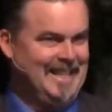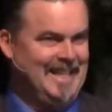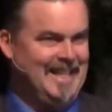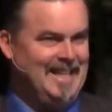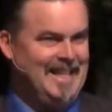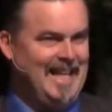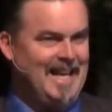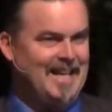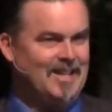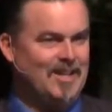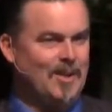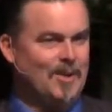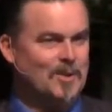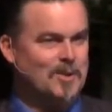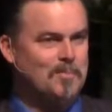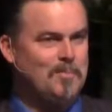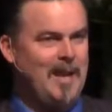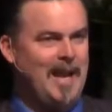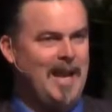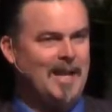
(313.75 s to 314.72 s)
That goes
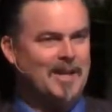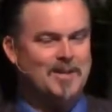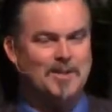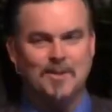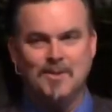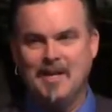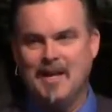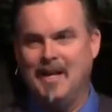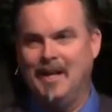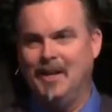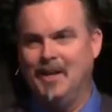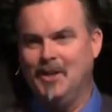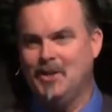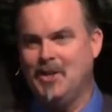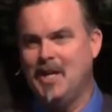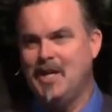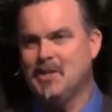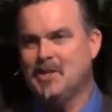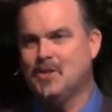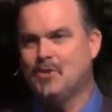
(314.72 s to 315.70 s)
back to English
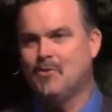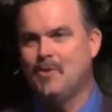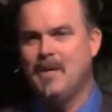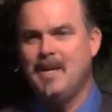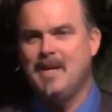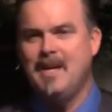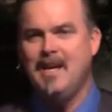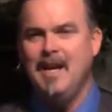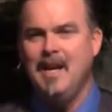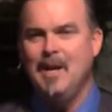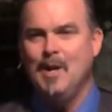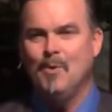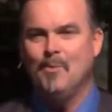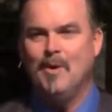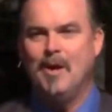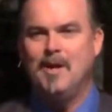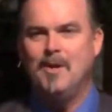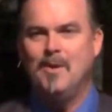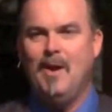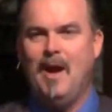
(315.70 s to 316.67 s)
history,
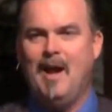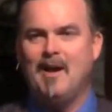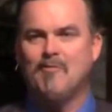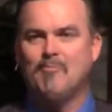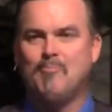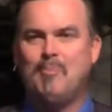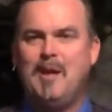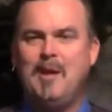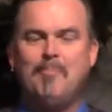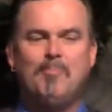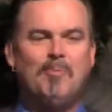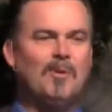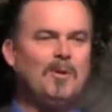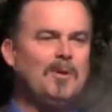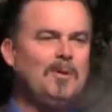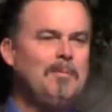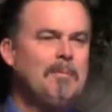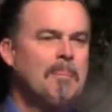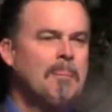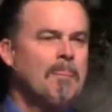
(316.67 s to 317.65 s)
where you have
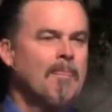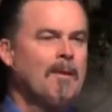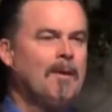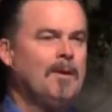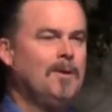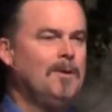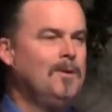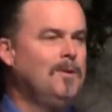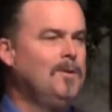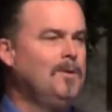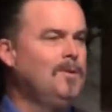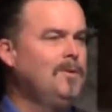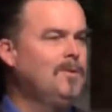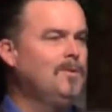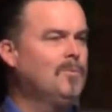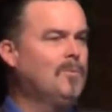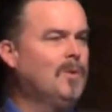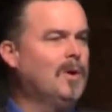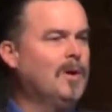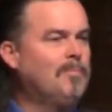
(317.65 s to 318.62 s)
people
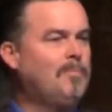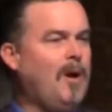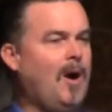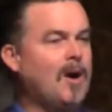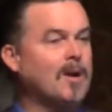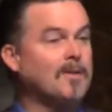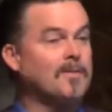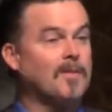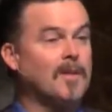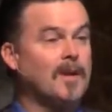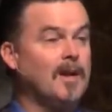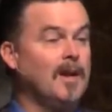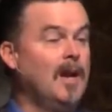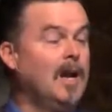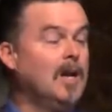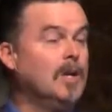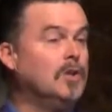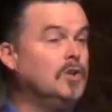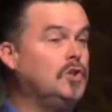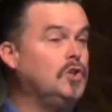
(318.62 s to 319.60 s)
who were part of the
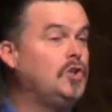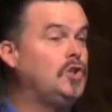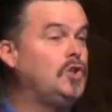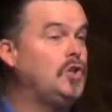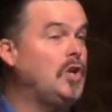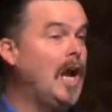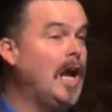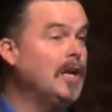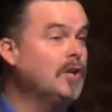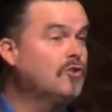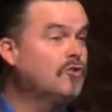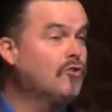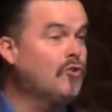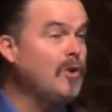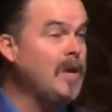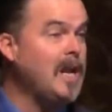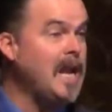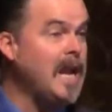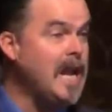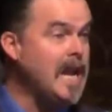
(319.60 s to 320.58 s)

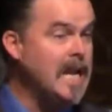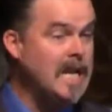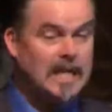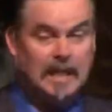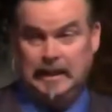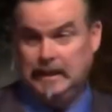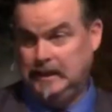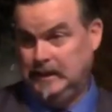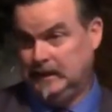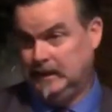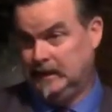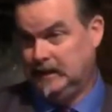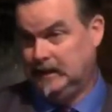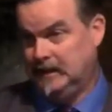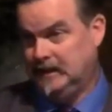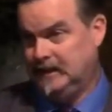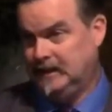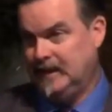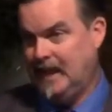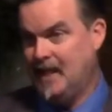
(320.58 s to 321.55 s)
gentry,
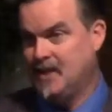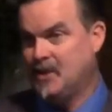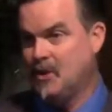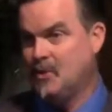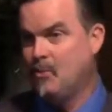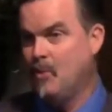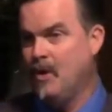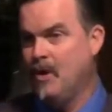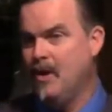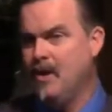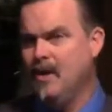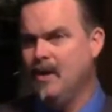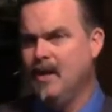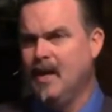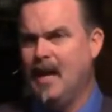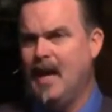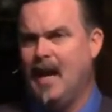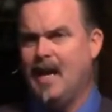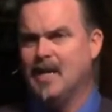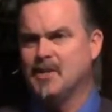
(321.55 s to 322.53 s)
as it were,
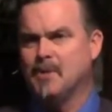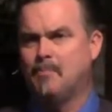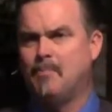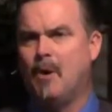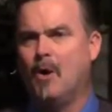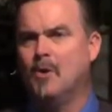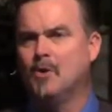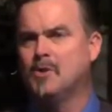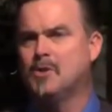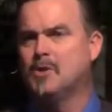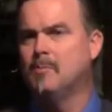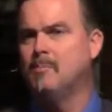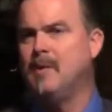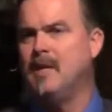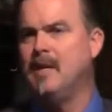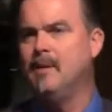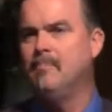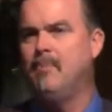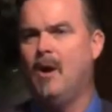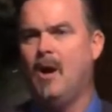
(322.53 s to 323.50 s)
as opposed to
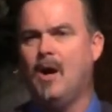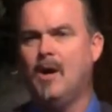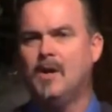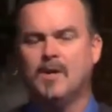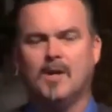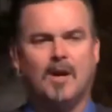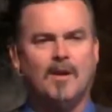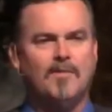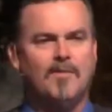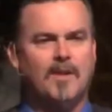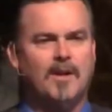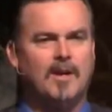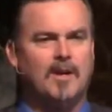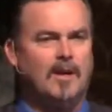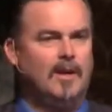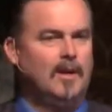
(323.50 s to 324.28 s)
being part of the